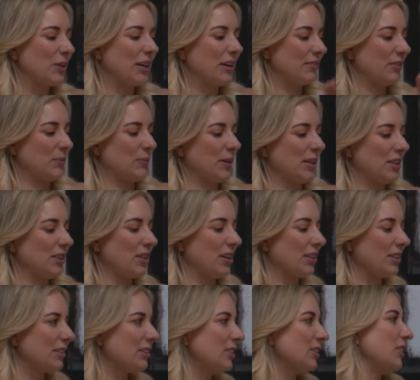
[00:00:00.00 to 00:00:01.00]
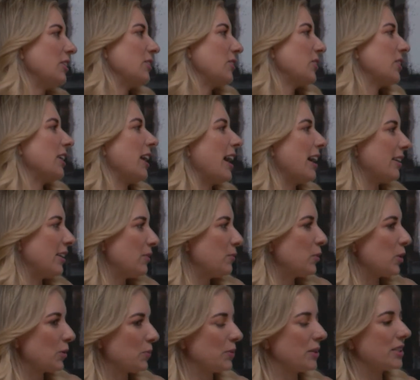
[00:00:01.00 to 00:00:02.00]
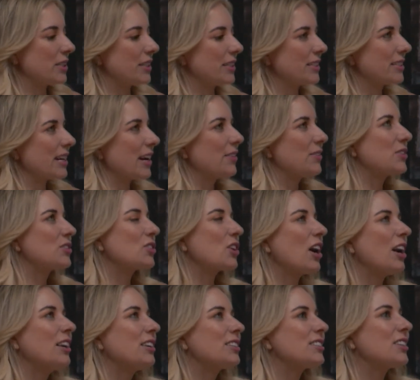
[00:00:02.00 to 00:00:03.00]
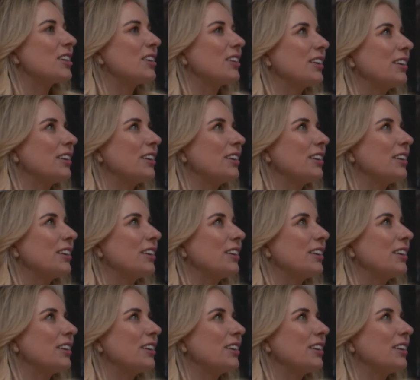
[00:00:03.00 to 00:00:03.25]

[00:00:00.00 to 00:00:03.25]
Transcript: when everybody thought, you know, could add on more business. I was trying to start